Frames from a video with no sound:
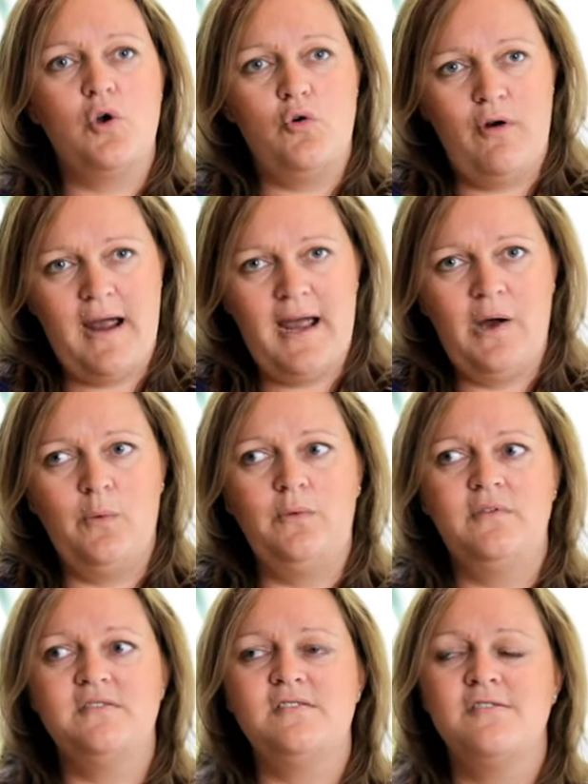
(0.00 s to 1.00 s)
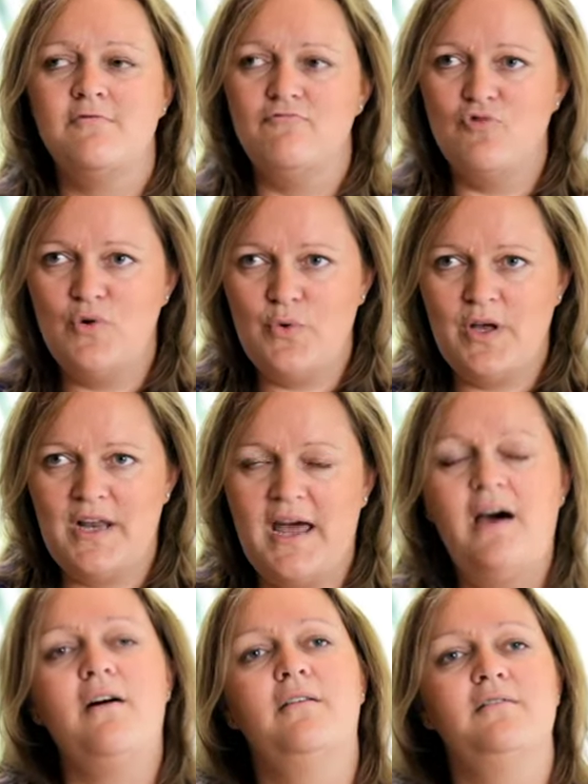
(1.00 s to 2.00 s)
crowns, root
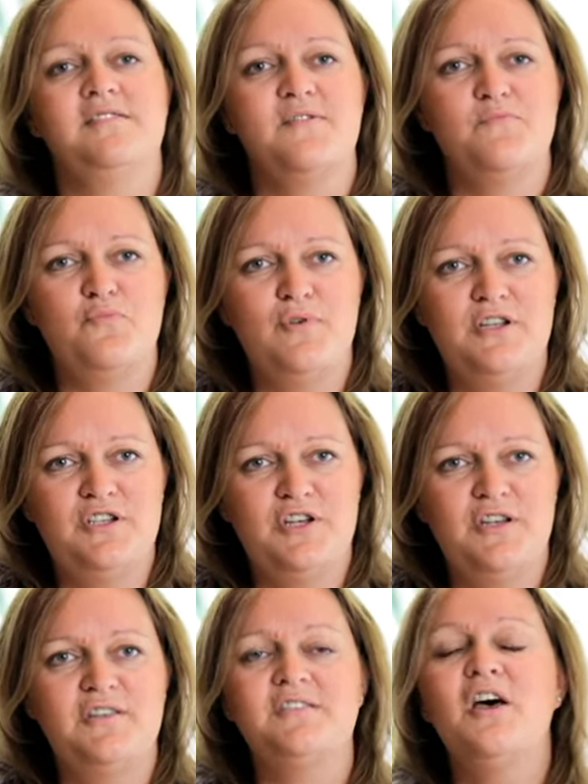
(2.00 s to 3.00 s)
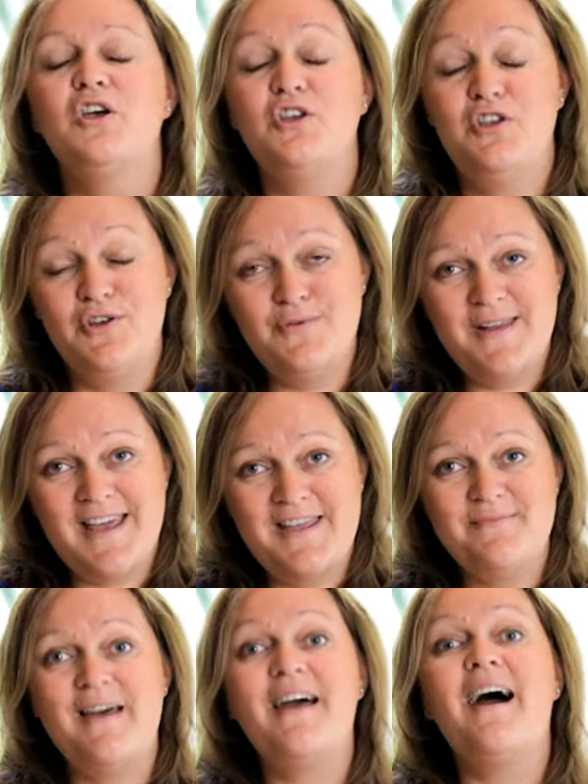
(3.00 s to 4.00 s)
canals, bridges, you
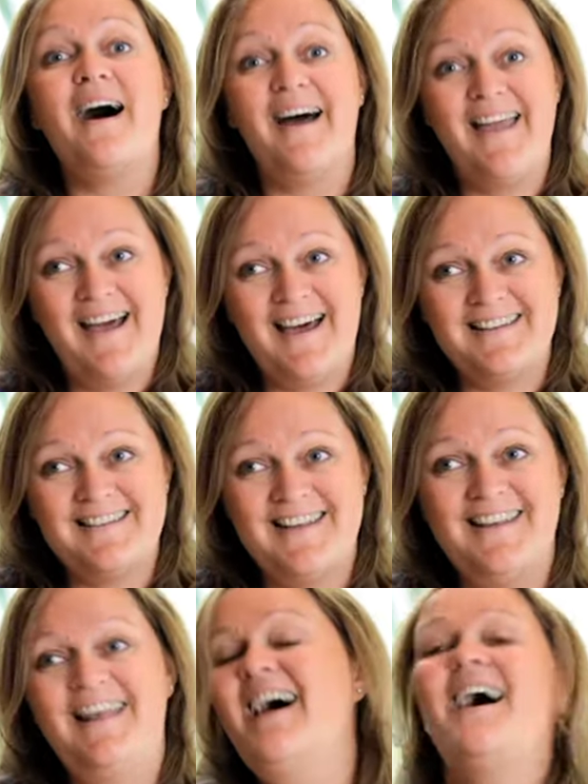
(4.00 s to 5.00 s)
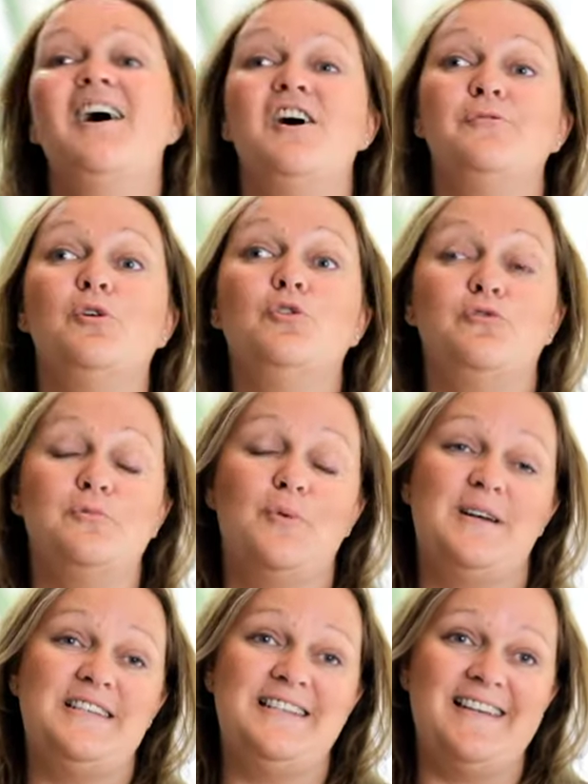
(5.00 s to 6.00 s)
name it, I had it, um, all for my
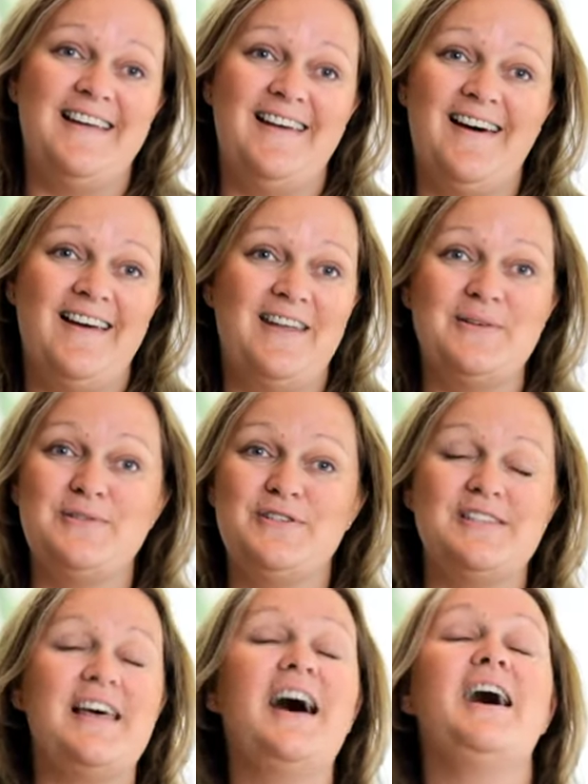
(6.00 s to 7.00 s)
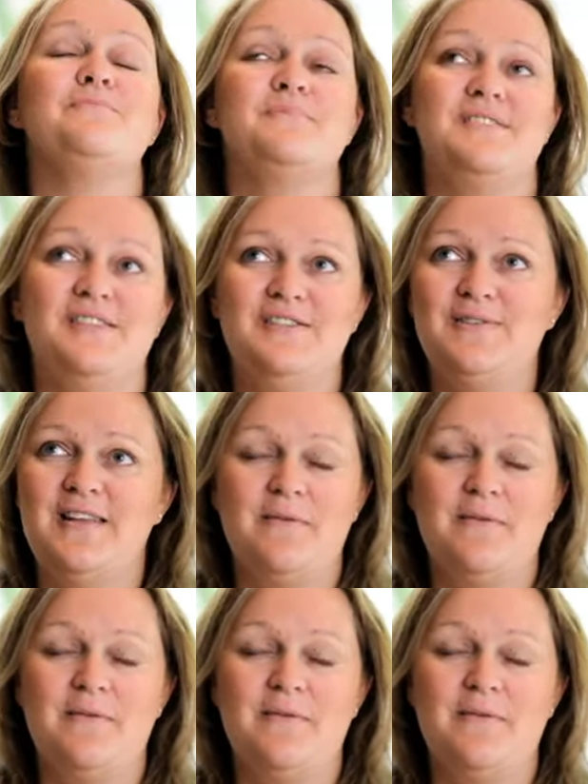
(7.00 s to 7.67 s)
wedding day, and I was just absolutely